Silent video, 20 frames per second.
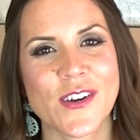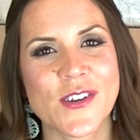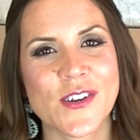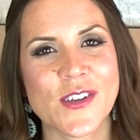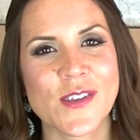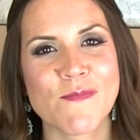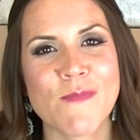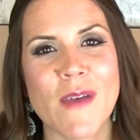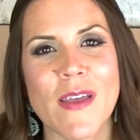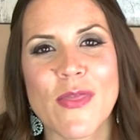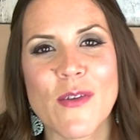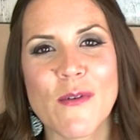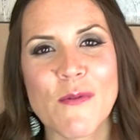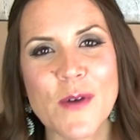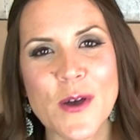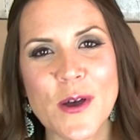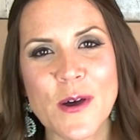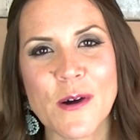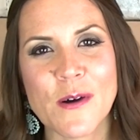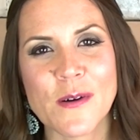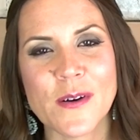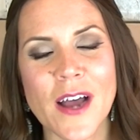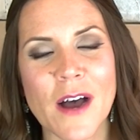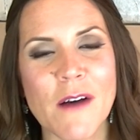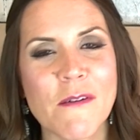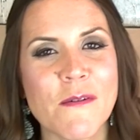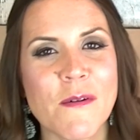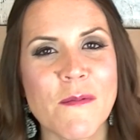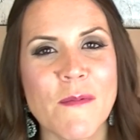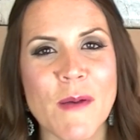It just meant the world.
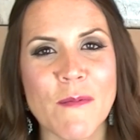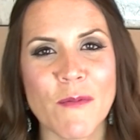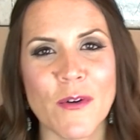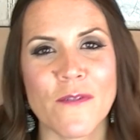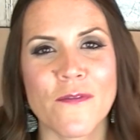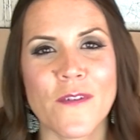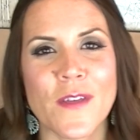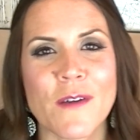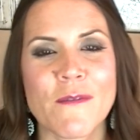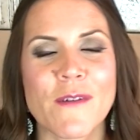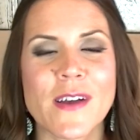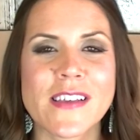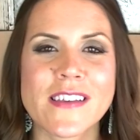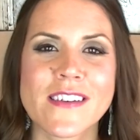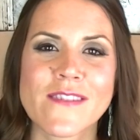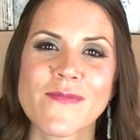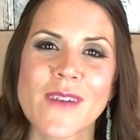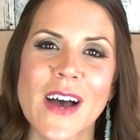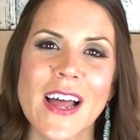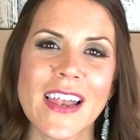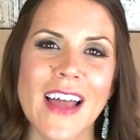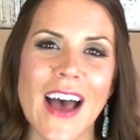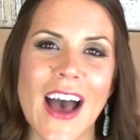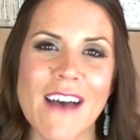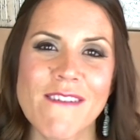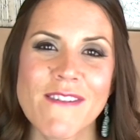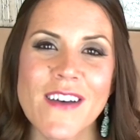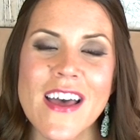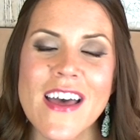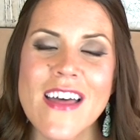I'll remember it for the rest of my
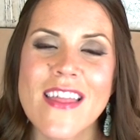life.